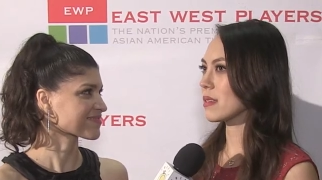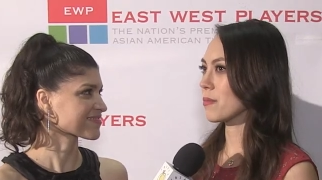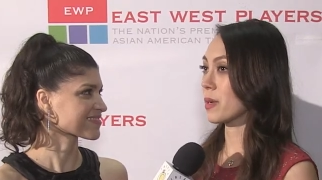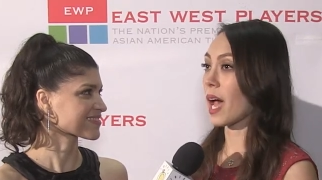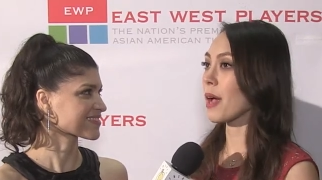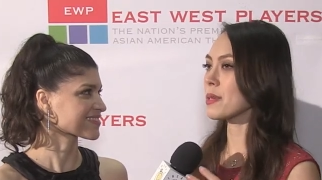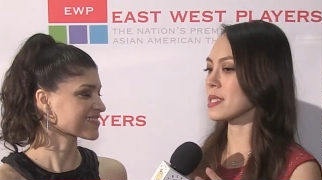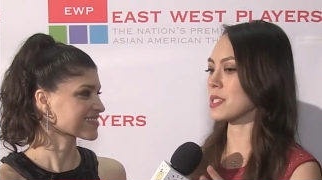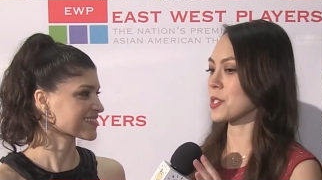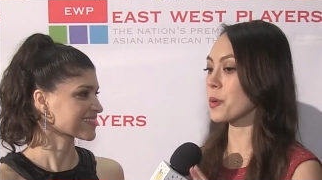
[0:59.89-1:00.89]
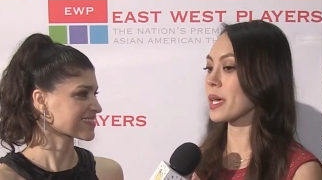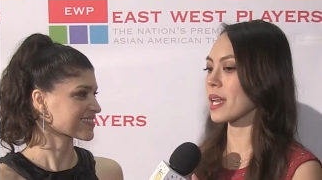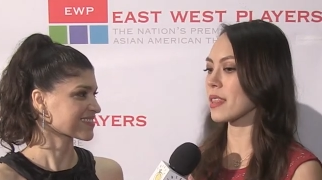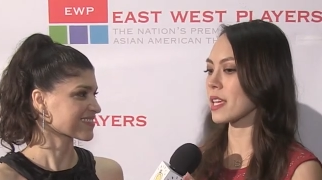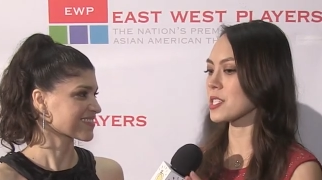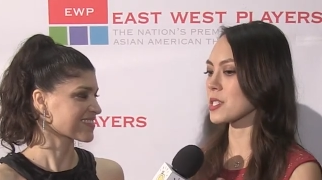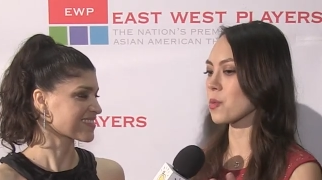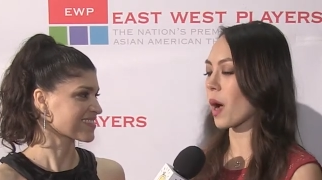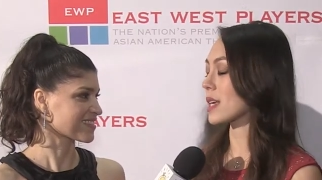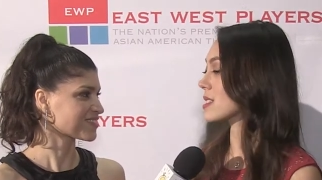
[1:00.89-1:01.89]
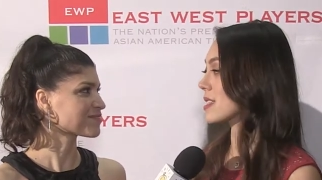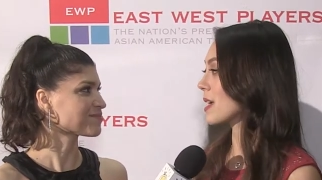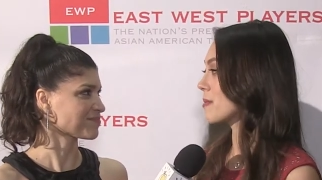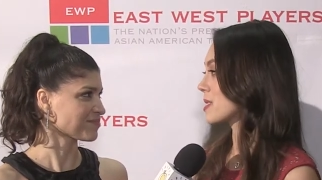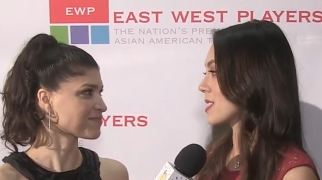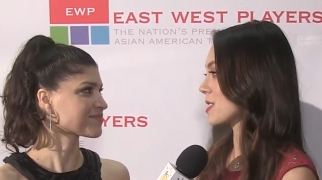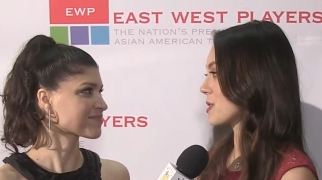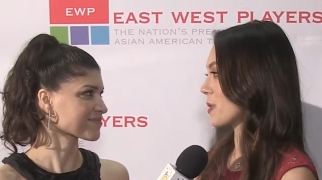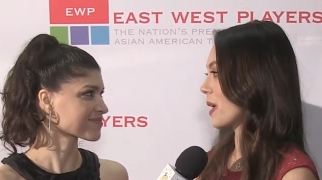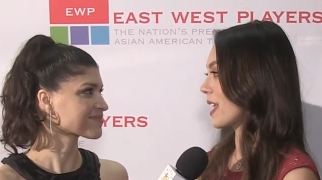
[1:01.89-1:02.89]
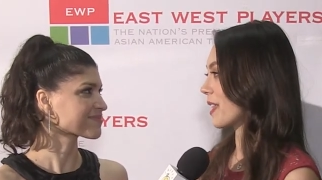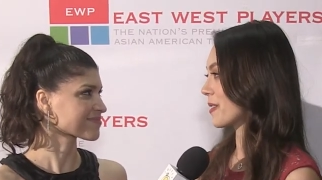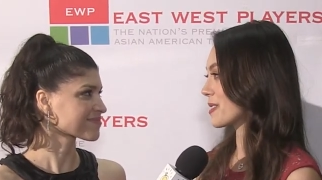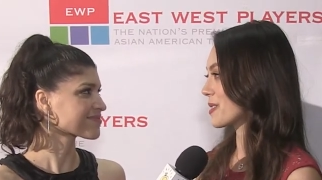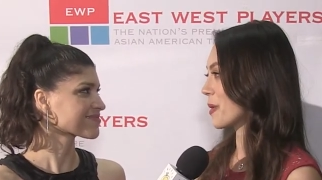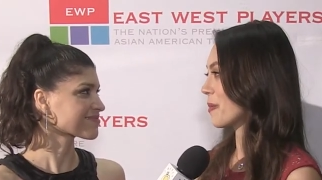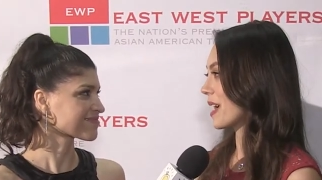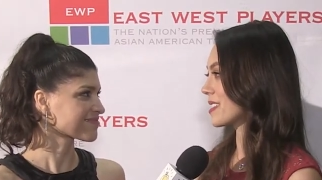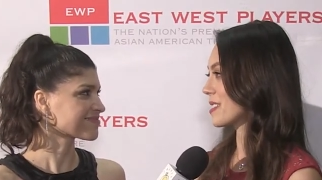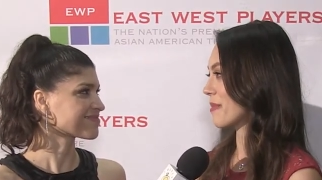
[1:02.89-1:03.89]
Speaker 1: when I wasn't doing anything, just watching them was such a joy, and I learned so much